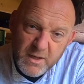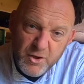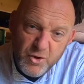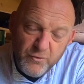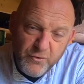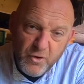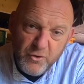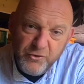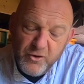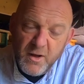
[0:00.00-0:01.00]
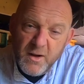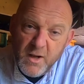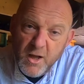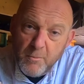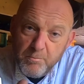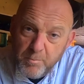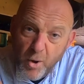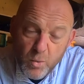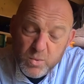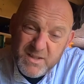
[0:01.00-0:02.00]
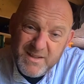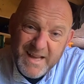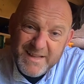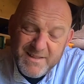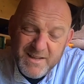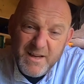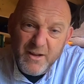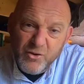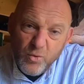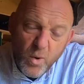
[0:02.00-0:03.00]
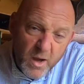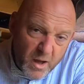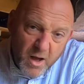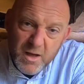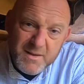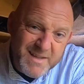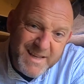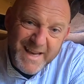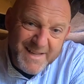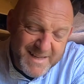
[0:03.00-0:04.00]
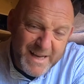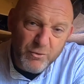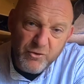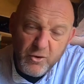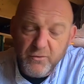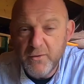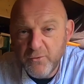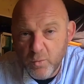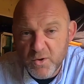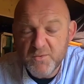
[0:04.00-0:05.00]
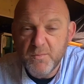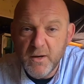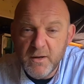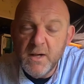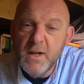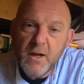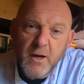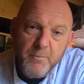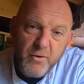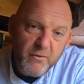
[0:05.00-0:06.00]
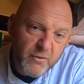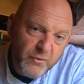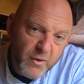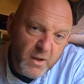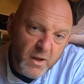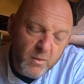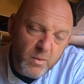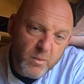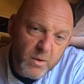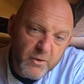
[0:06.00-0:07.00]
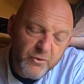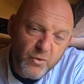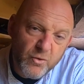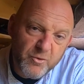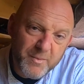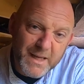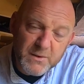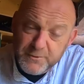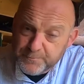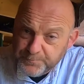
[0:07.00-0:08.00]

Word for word: and you've got a, a bolt that uh, is quite hard to get out of. And if you watch my uh, previous video, and when I talked about